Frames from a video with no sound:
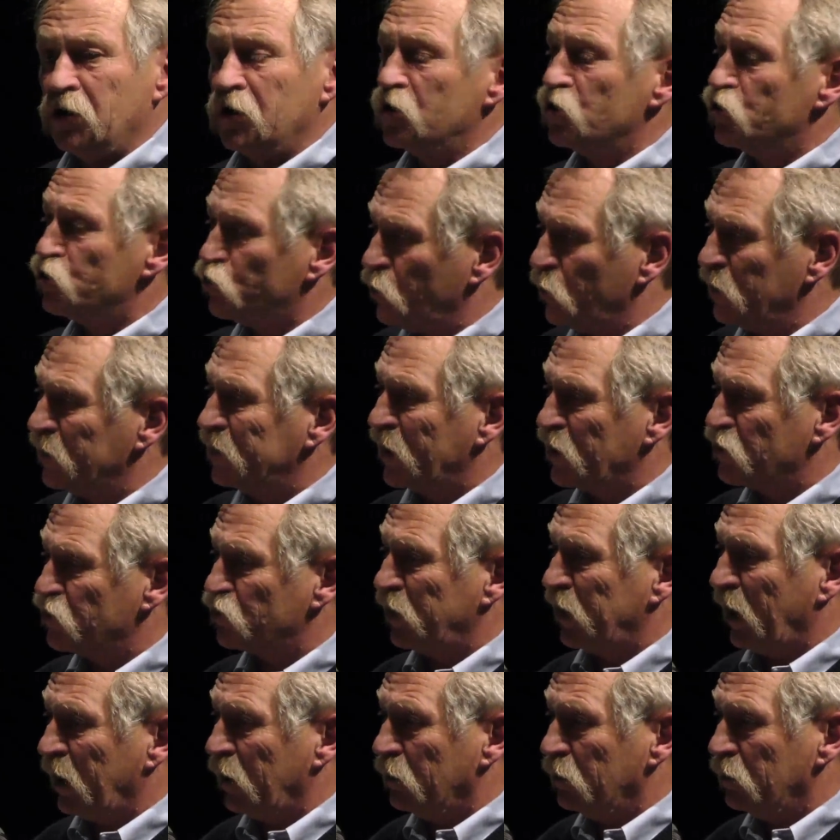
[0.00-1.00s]
and that's how
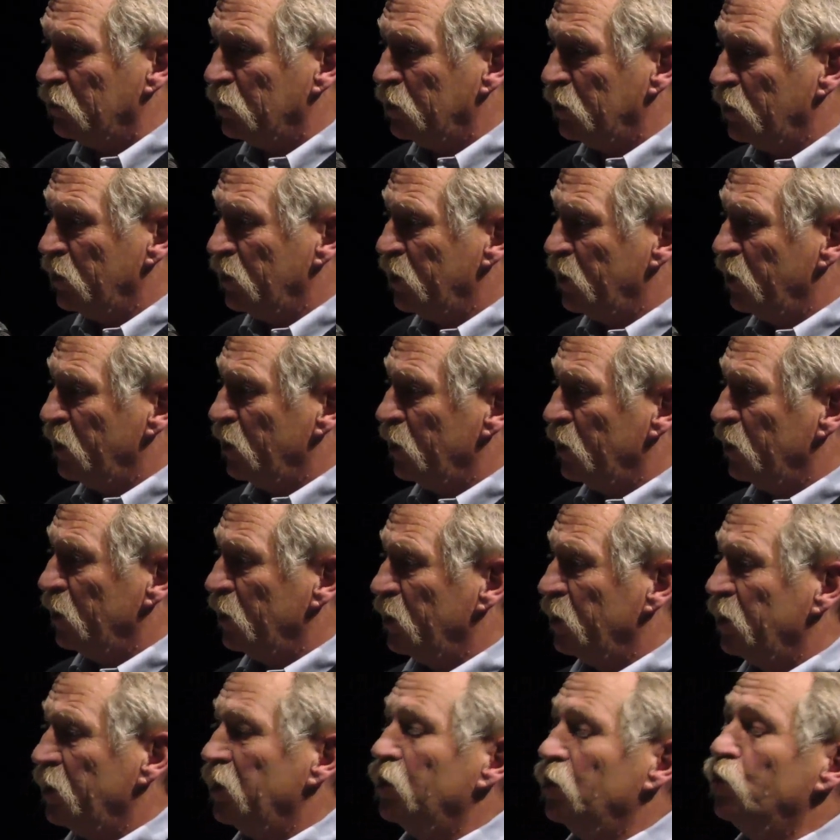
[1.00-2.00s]
a lot of farmers
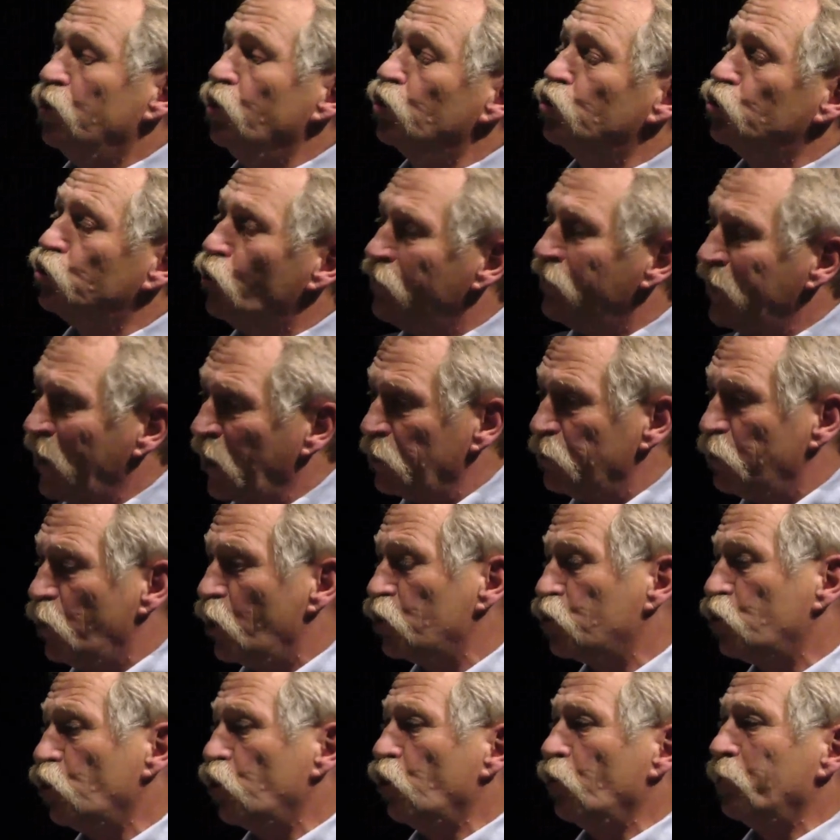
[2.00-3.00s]

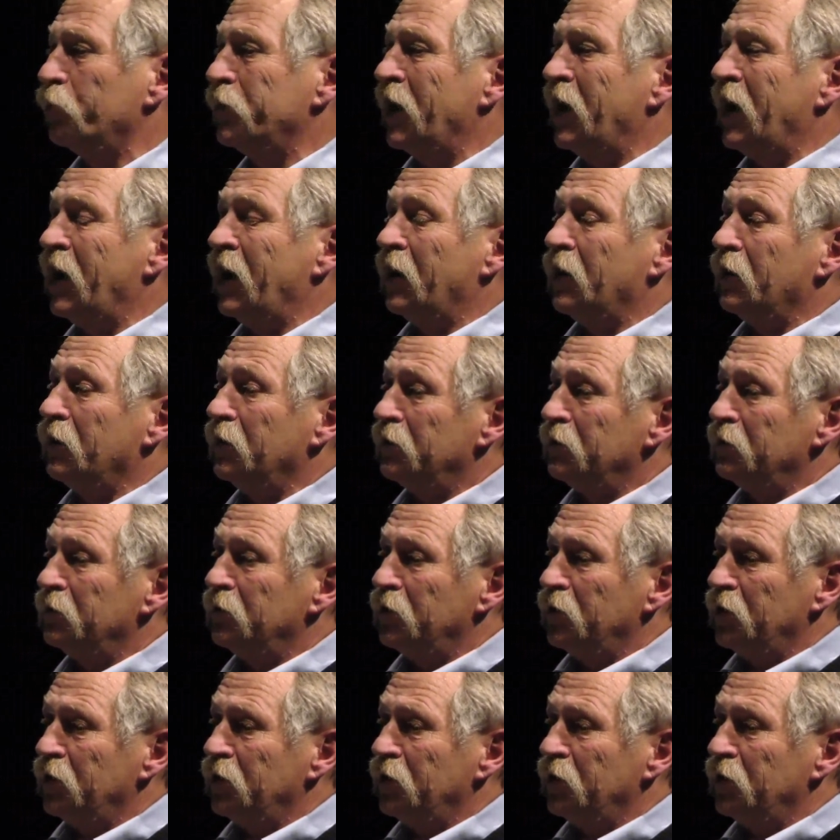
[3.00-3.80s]
perished.